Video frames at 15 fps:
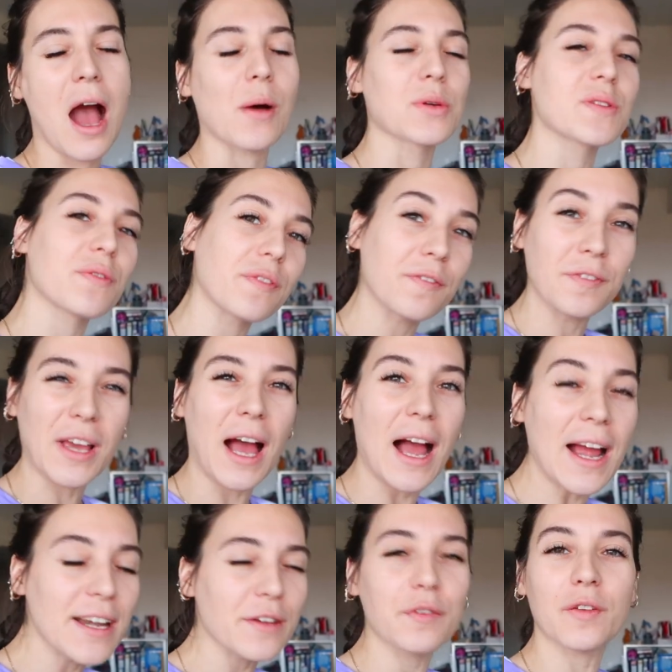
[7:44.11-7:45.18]
I was
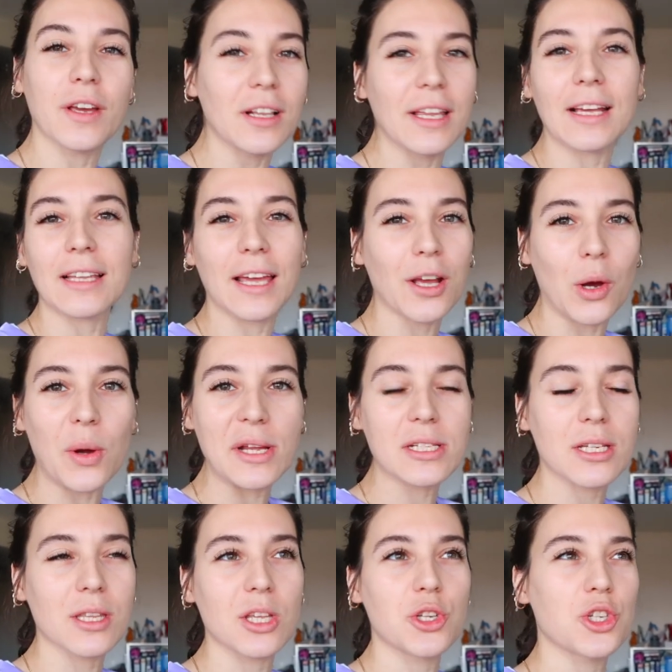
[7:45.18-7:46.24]
kind of feeling like going
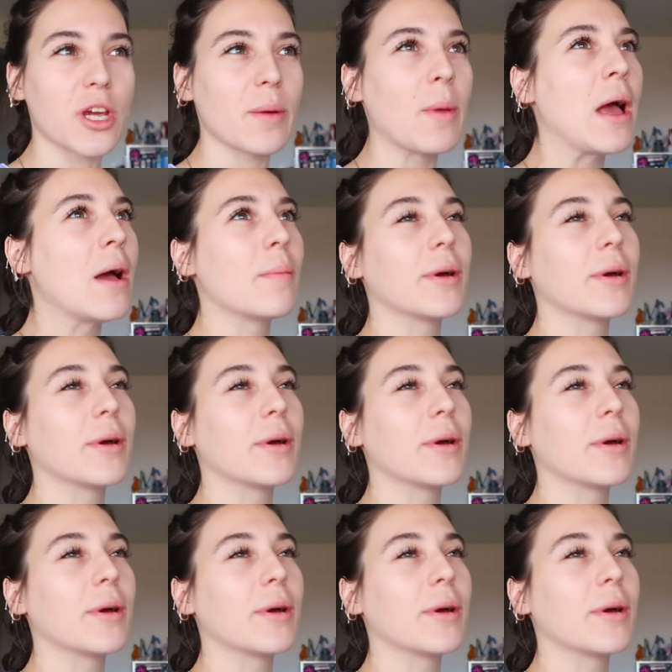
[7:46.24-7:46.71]
to the gym,